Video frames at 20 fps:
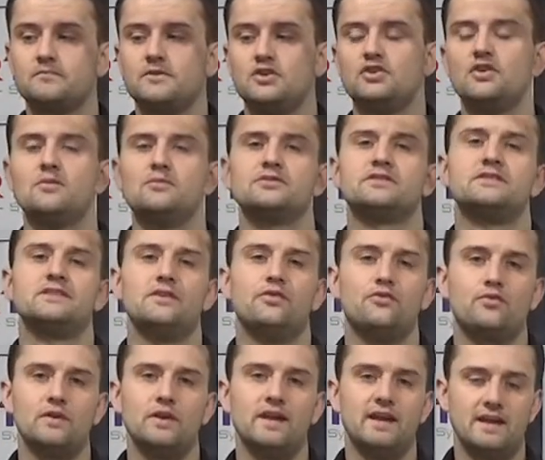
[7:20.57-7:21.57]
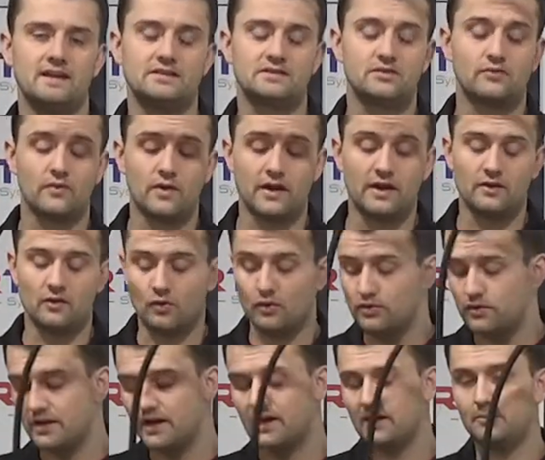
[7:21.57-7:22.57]
you almost need three hands to run it, or
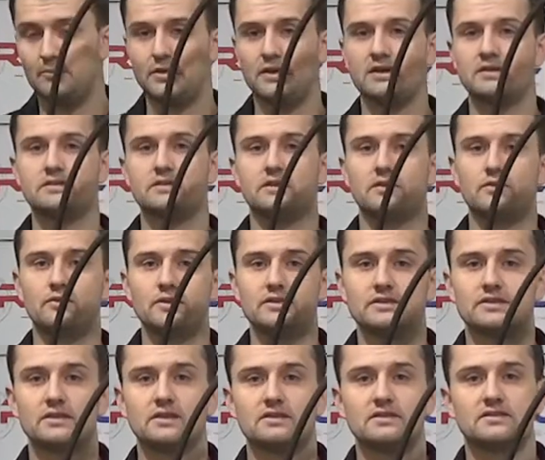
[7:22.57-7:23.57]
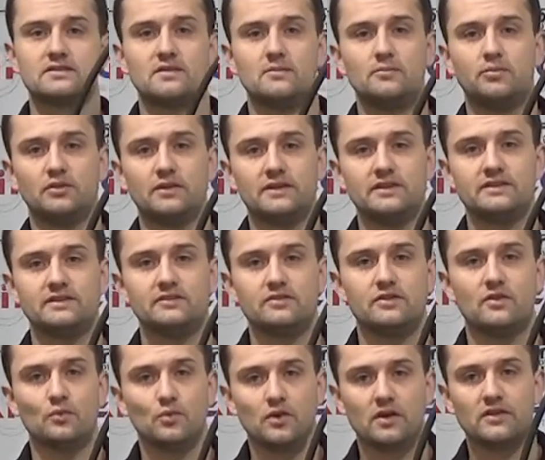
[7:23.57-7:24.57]
you got to pinch the grease gun someplace so you
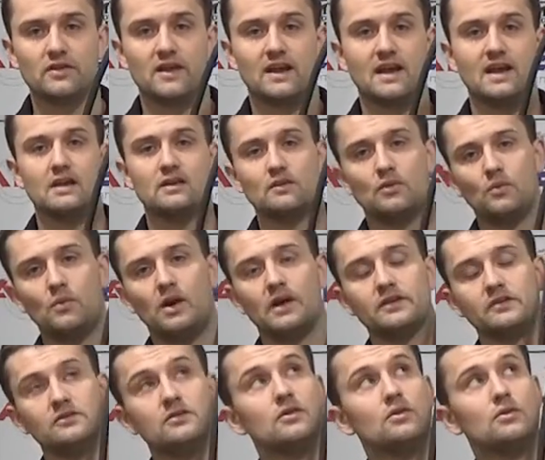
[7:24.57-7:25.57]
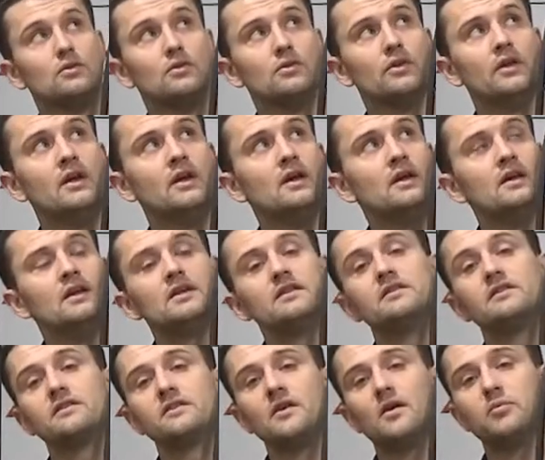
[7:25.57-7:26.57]
can work the handle while you hold
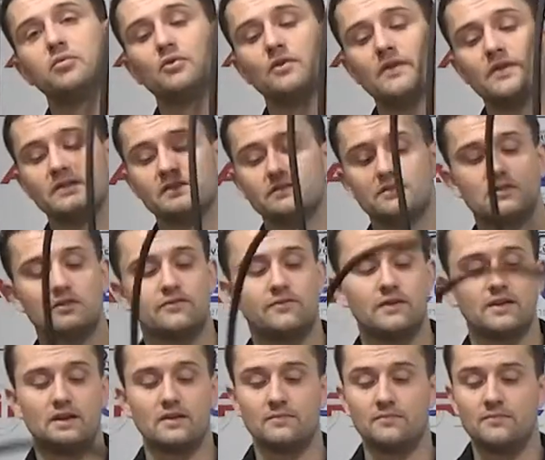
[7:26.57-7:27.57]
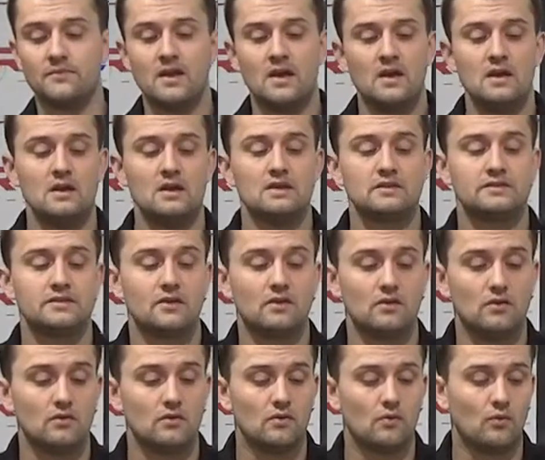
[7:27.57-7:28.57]
the coupler on the Zerk fitting. So
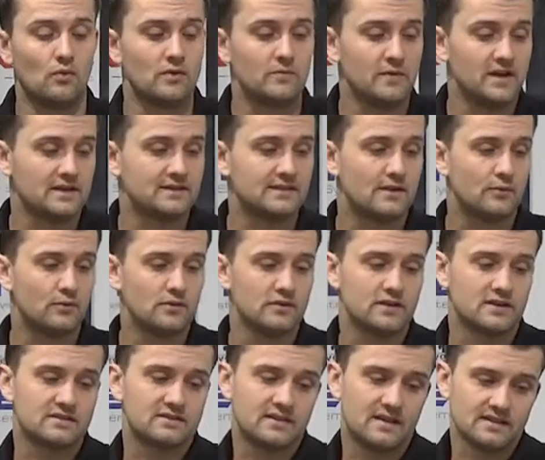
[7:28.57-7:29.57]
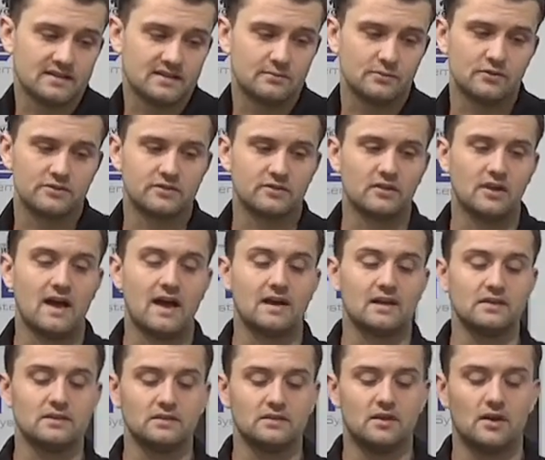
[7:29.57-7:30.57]
what makes that really accessible is a
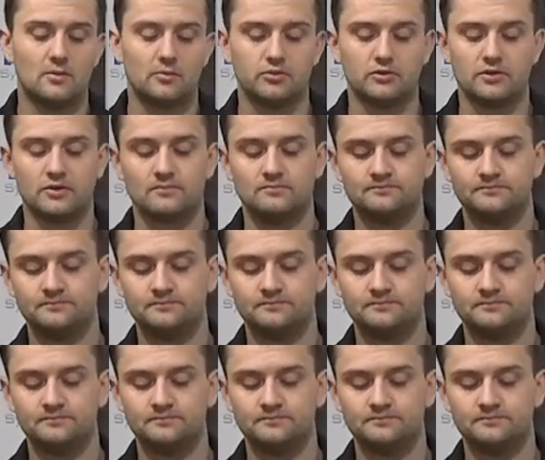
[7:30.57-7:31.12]
locking coupler.